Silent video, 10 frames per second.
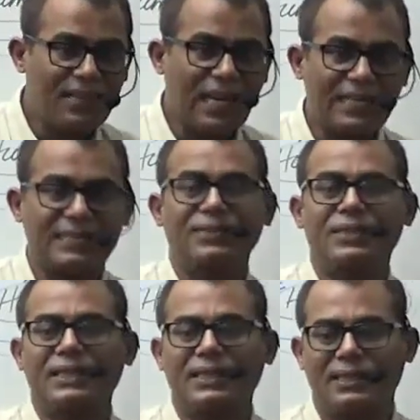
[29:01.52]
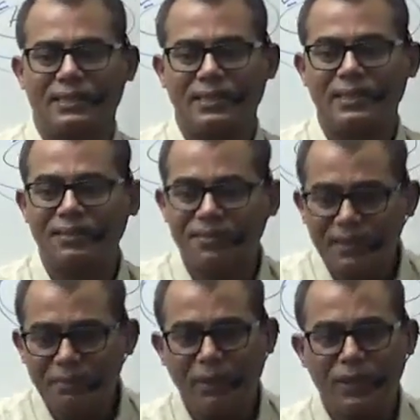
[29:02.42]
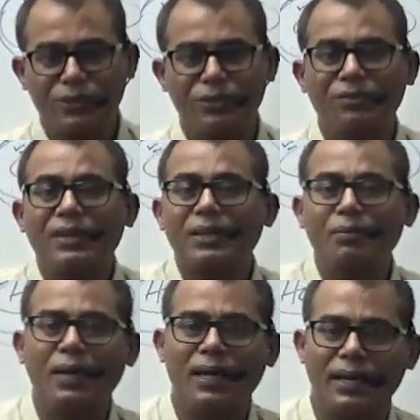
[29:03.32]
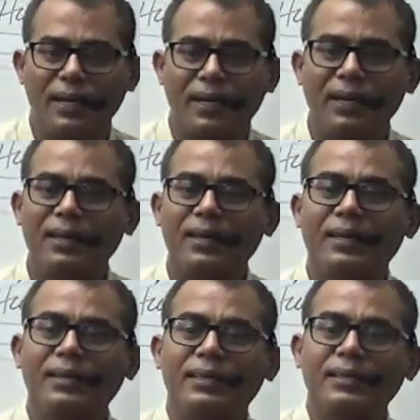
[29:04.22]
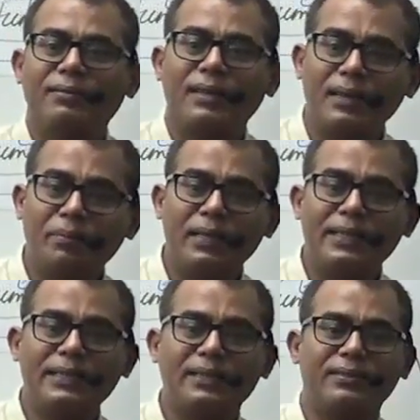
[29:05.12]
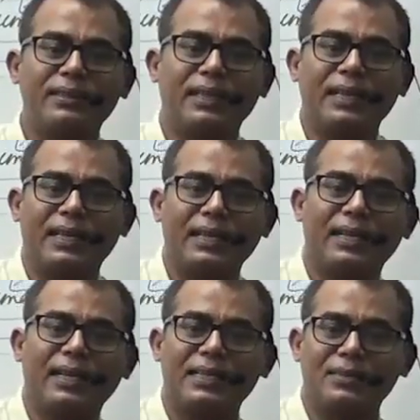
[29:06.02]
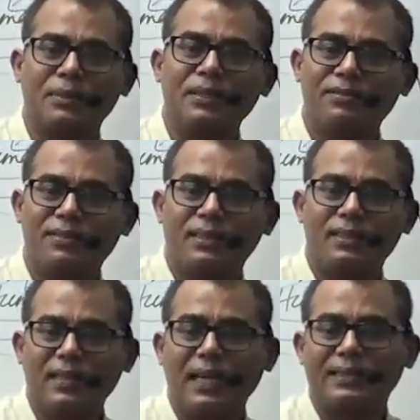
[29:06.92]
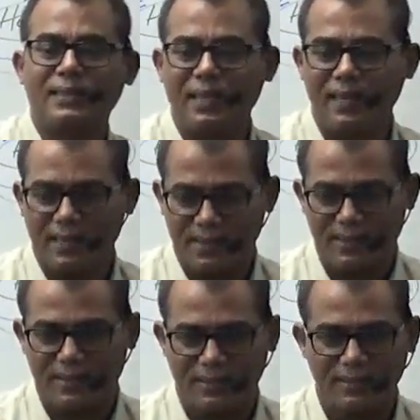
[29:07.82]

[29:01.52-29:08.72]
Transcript: activities in different parts of the vulnerable area, the vulnerability of the area has been further accelerated.